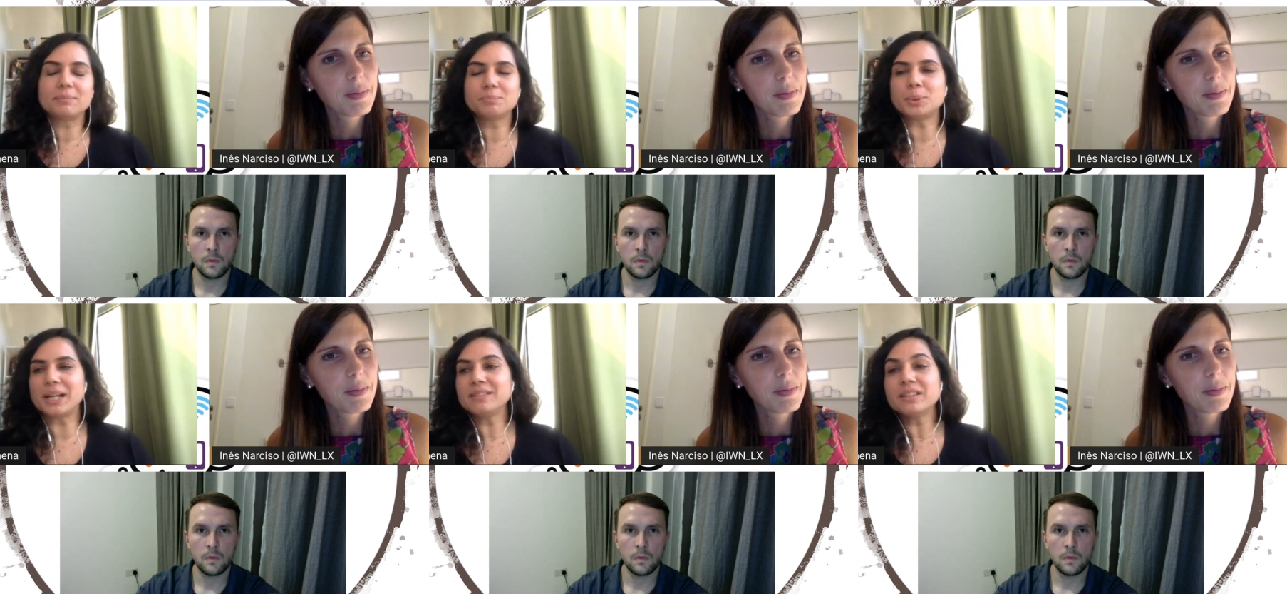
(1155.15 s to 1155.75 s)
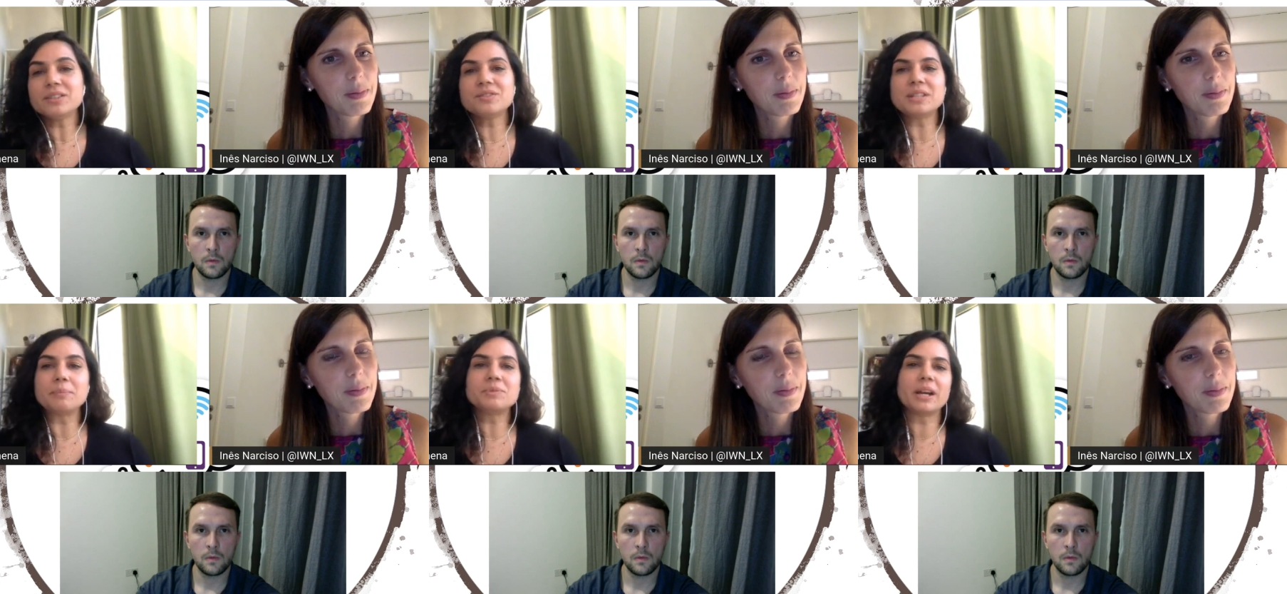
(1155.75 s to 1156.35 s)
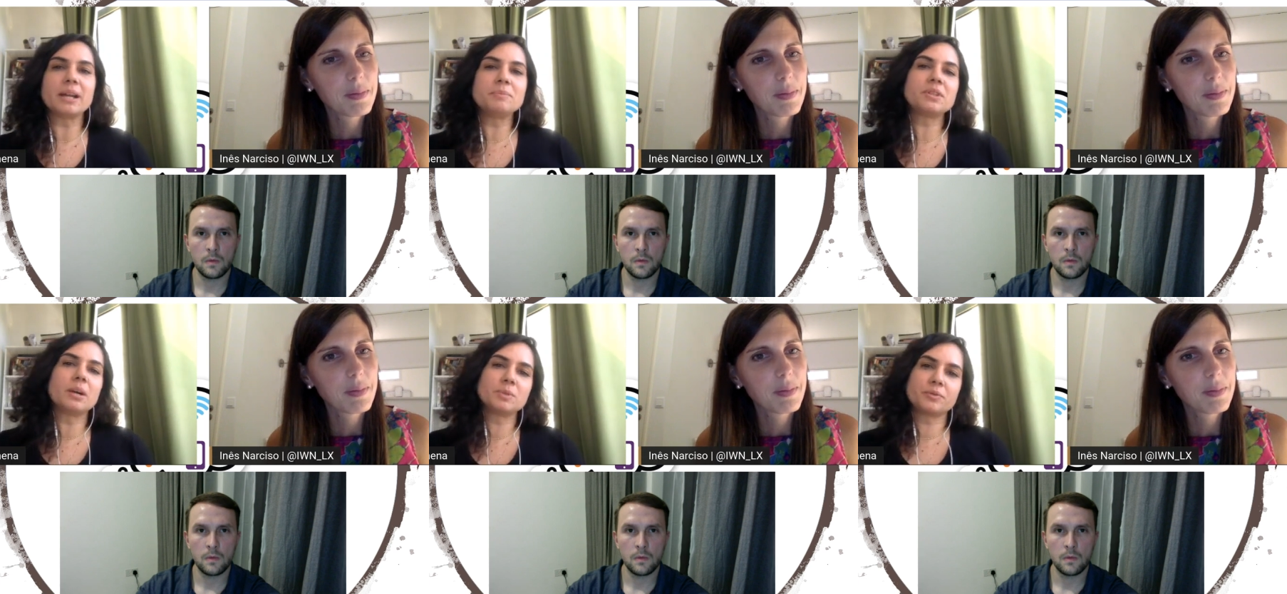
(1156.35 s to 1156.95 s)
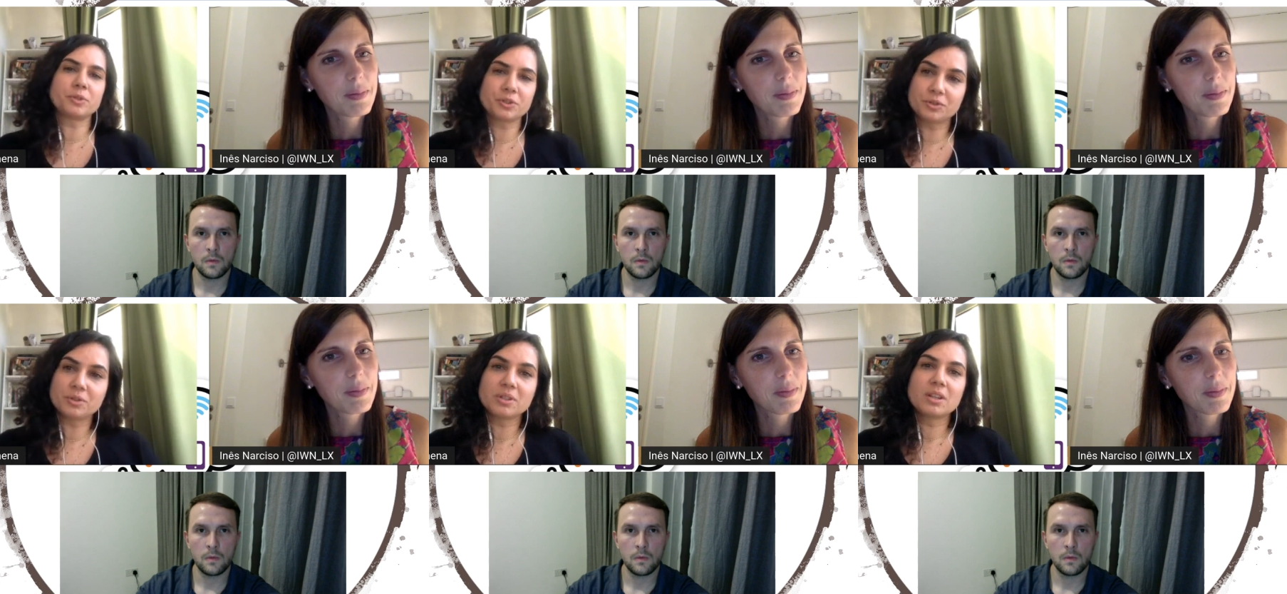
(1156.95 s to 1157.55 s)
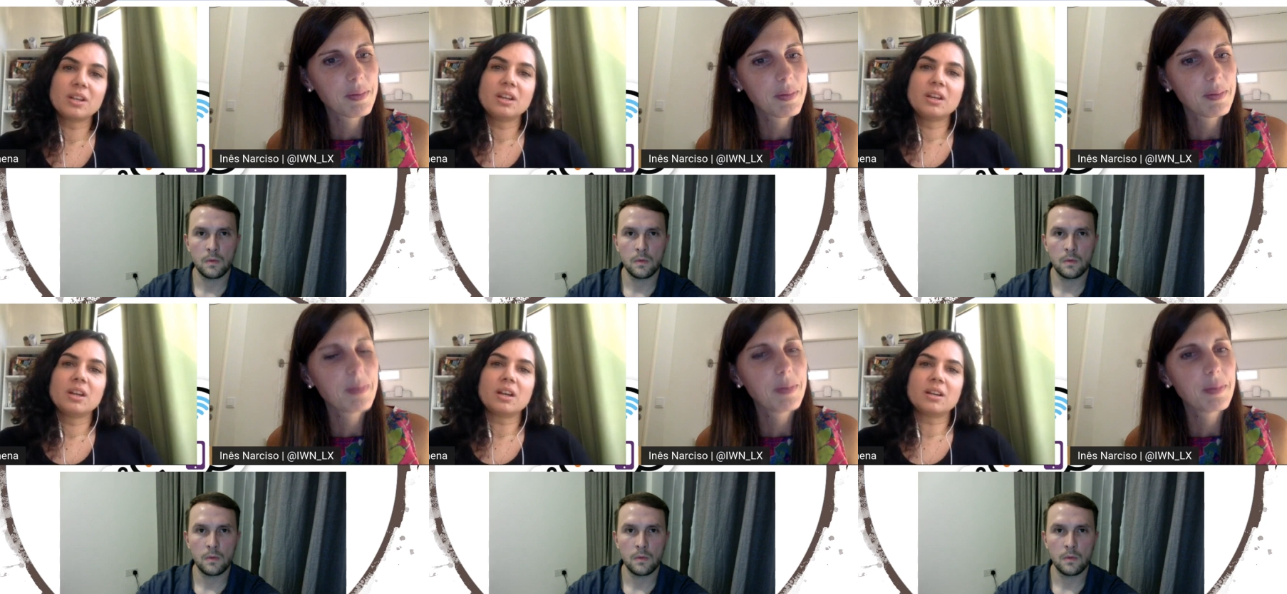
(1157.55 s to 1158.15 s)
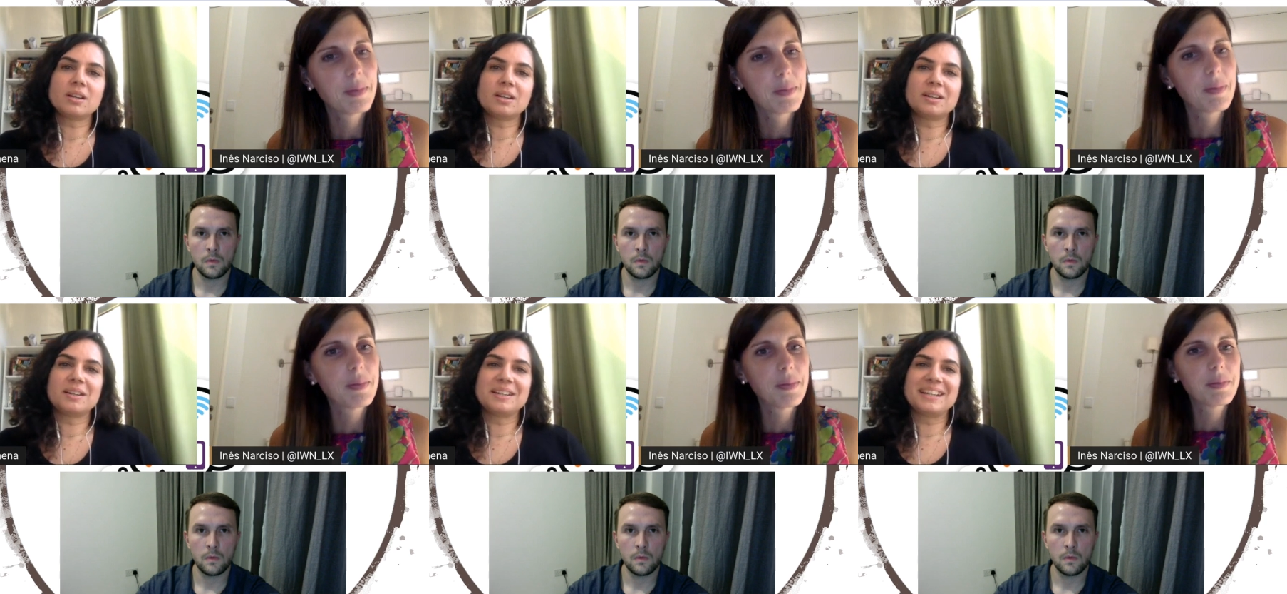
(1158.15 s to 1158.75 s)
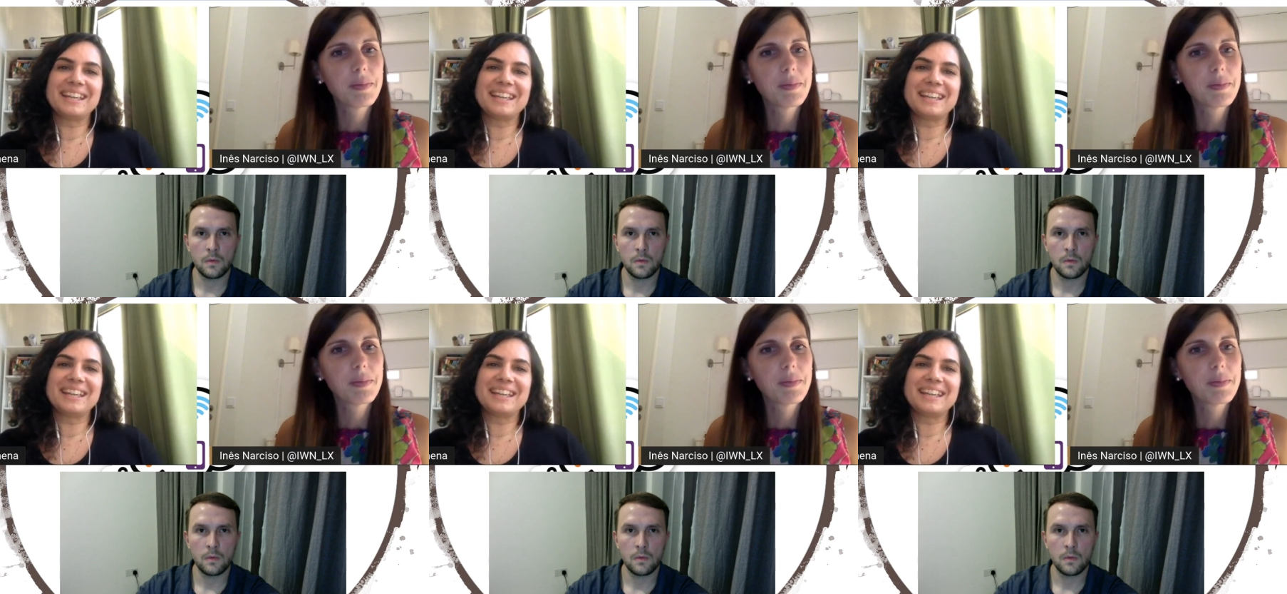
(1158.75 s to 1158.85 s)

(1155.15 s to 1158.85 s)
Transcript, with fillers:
Speaker 1: practice sometimes comes first uh,